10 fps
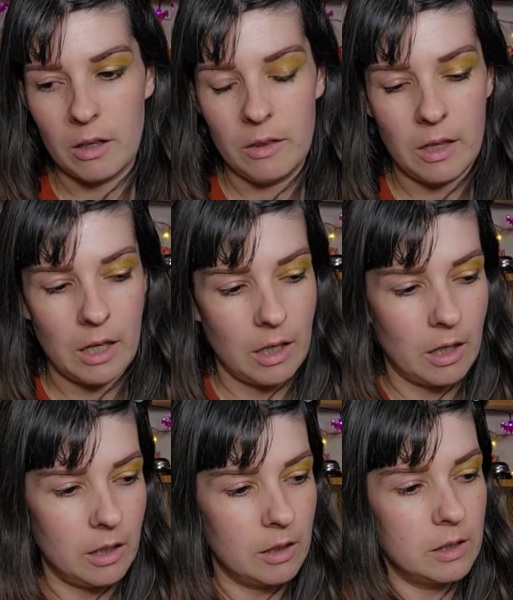And
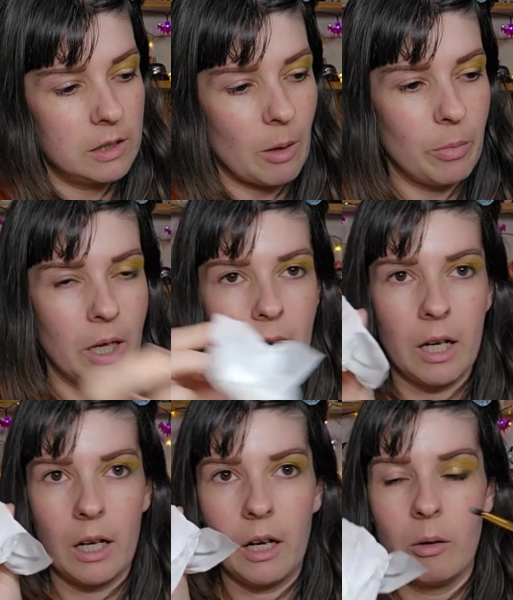then
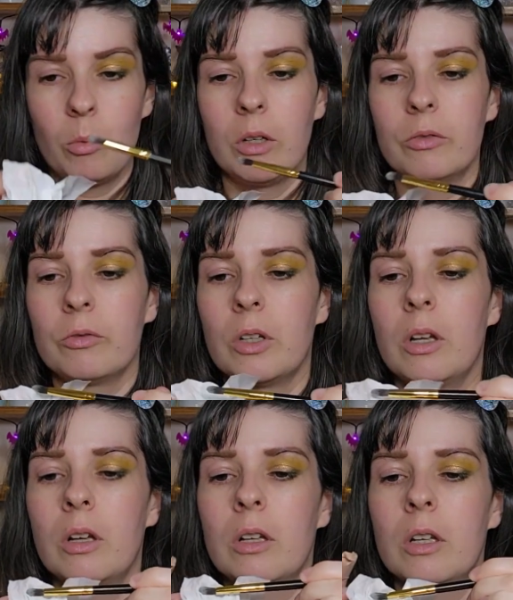dampening with,
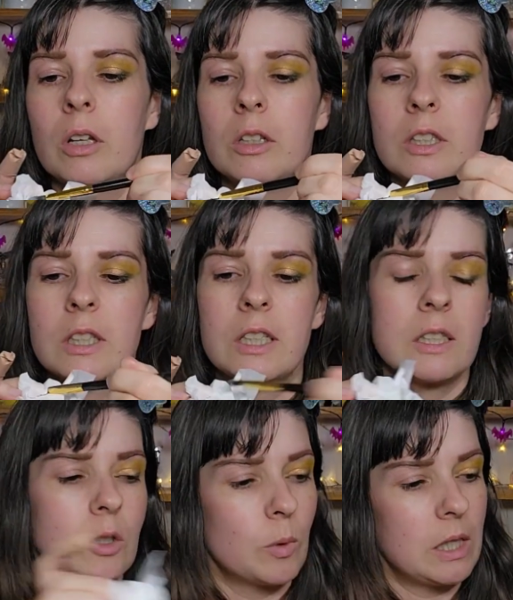just going
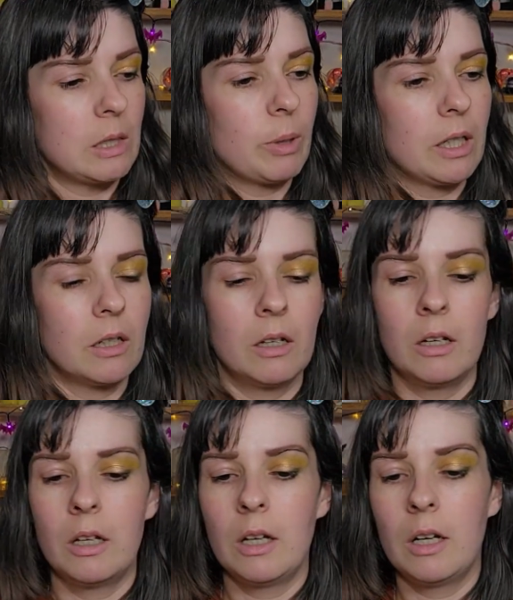to squeeze a bit.
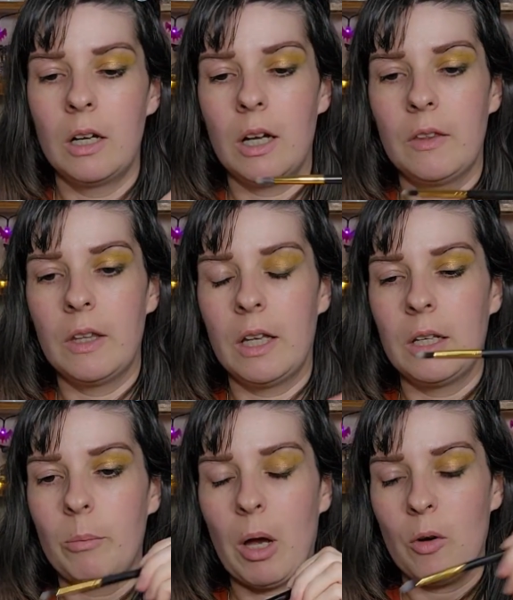And
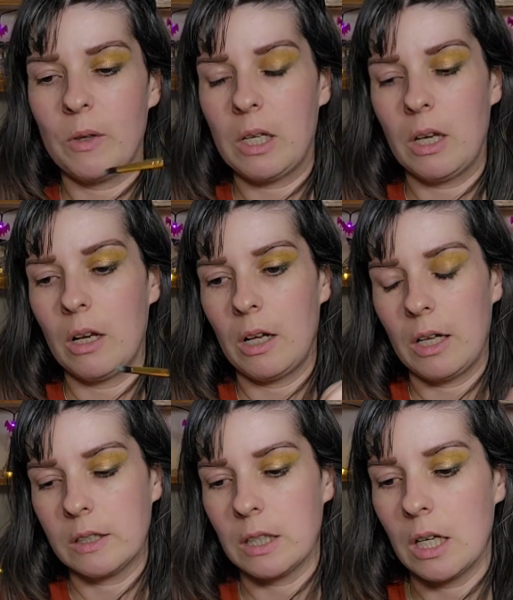then pat off any
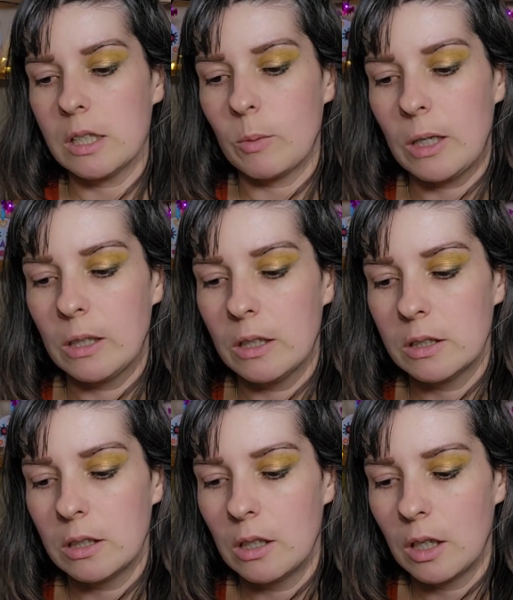excess
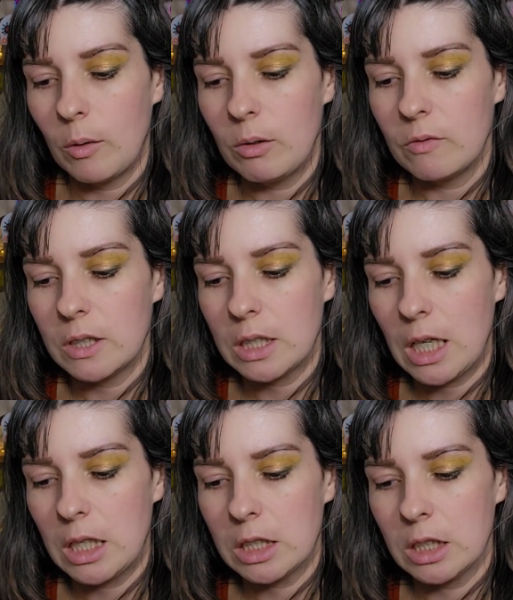wetness. Go in with
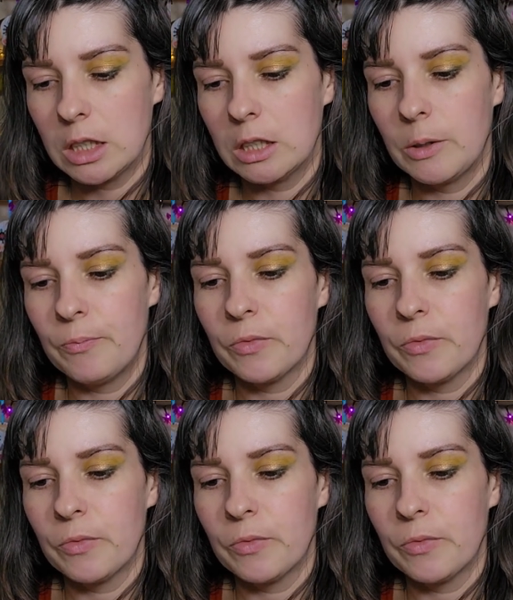Vegetation.